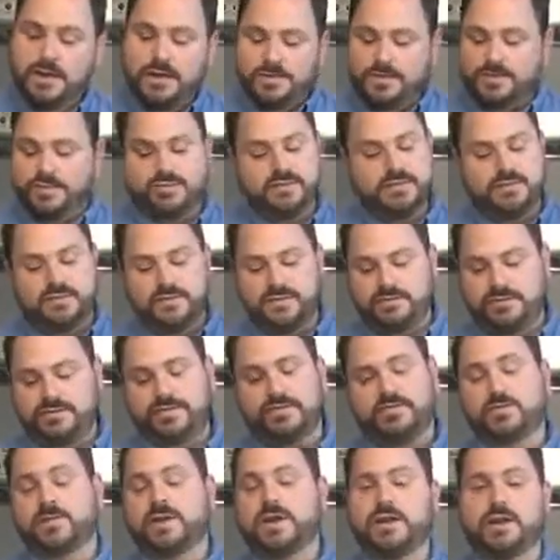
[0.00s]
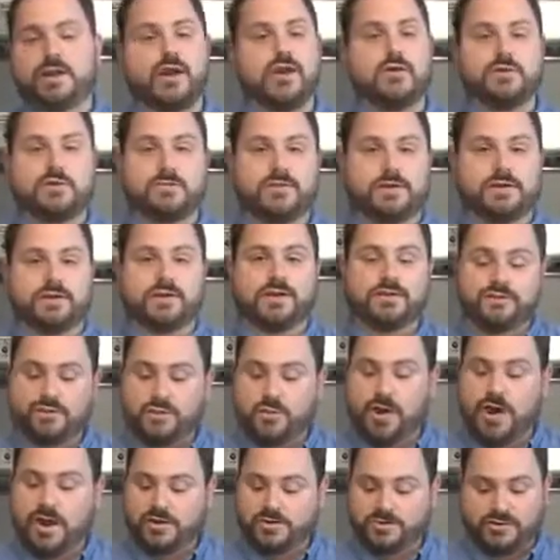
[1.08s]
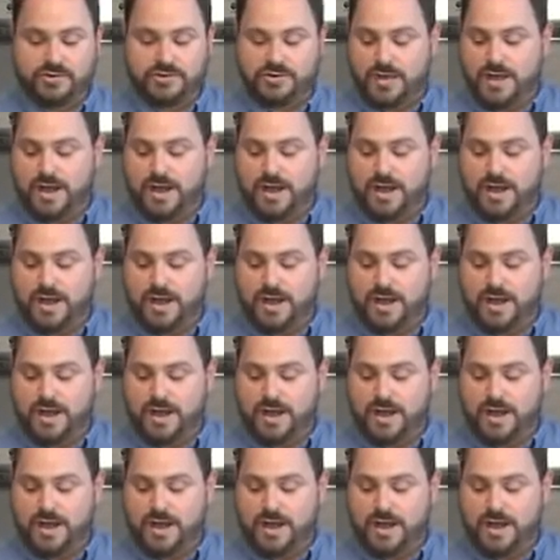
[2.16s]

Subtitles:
This is the way to go with butternut squash.